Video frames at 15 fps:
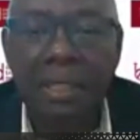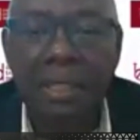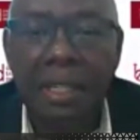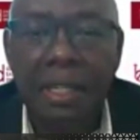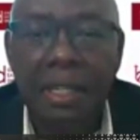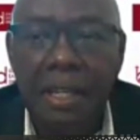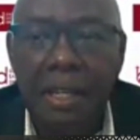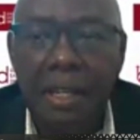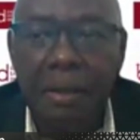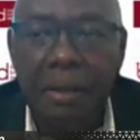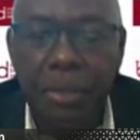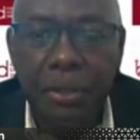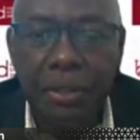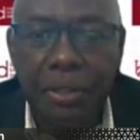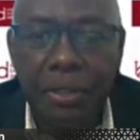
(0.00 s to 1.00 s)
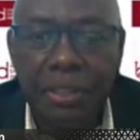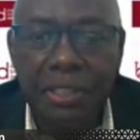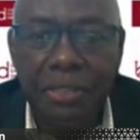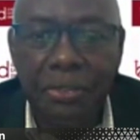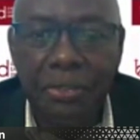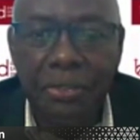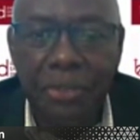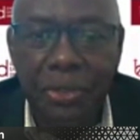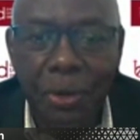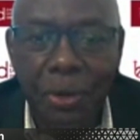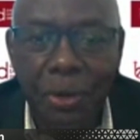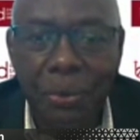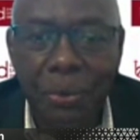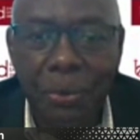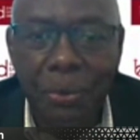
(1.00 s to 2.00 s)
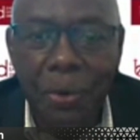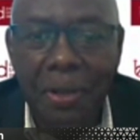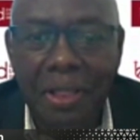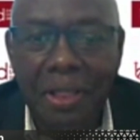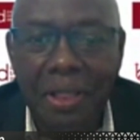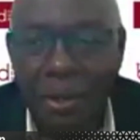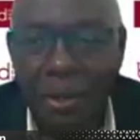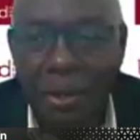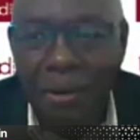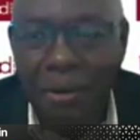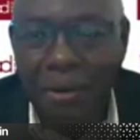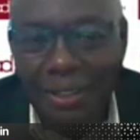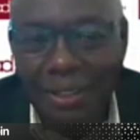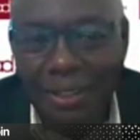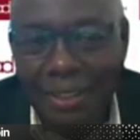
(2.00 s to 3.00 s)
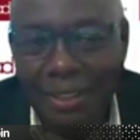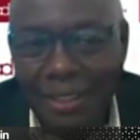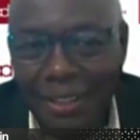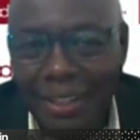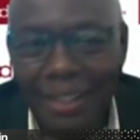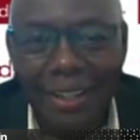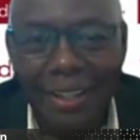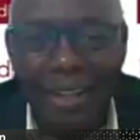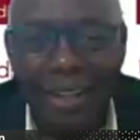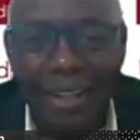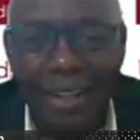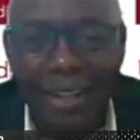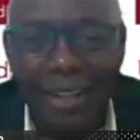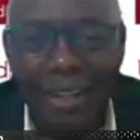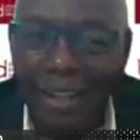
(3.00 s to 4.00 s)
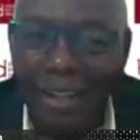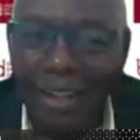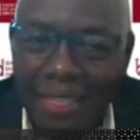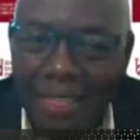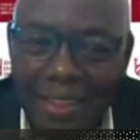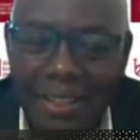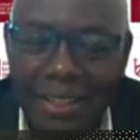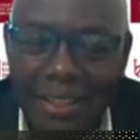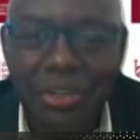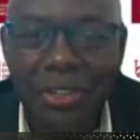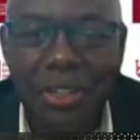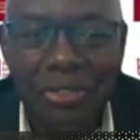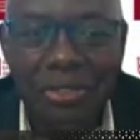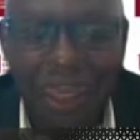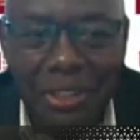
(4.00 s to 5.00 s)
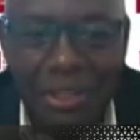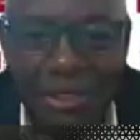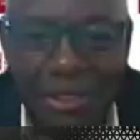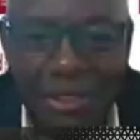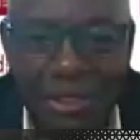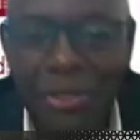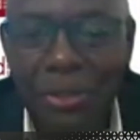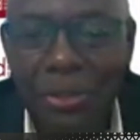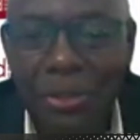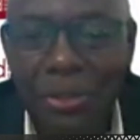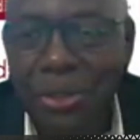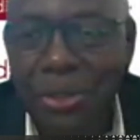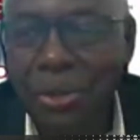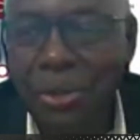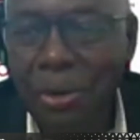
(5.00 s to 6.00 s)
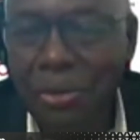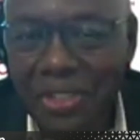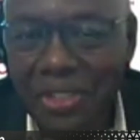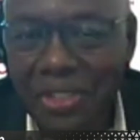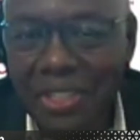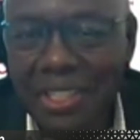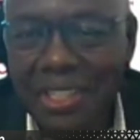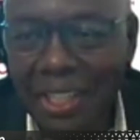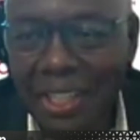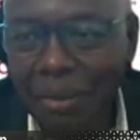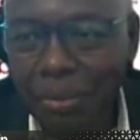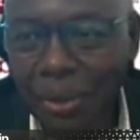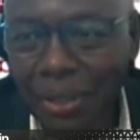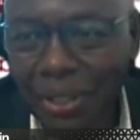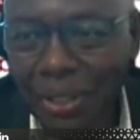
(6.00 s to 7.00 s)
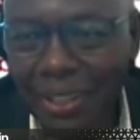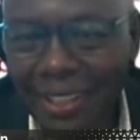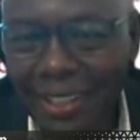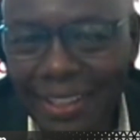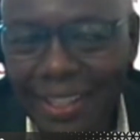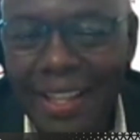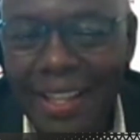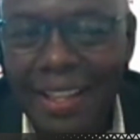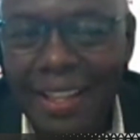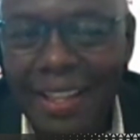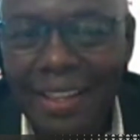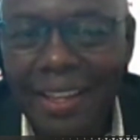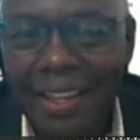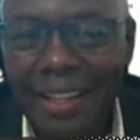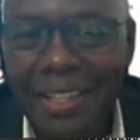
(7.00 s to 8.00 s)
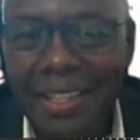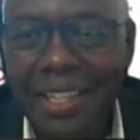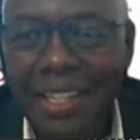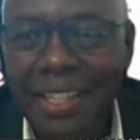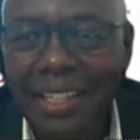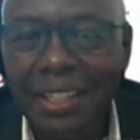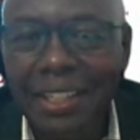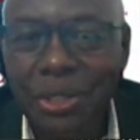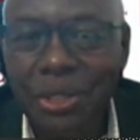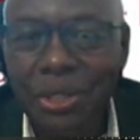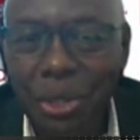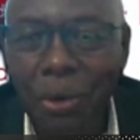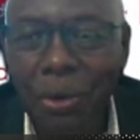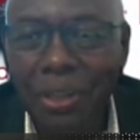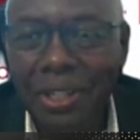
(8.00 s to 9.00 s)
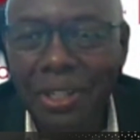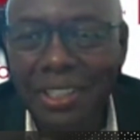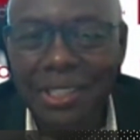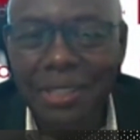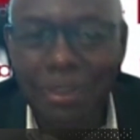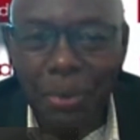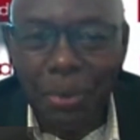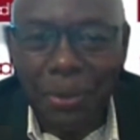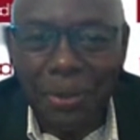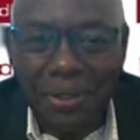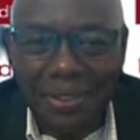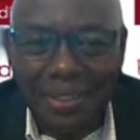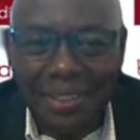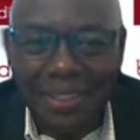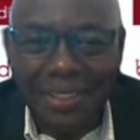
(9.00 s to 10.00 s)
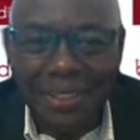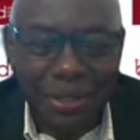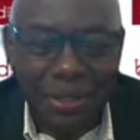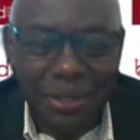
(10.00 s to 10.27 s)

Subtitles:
Because if you don't walk the talk, I think it's very, very difficult to convince anybody that the talk is important. So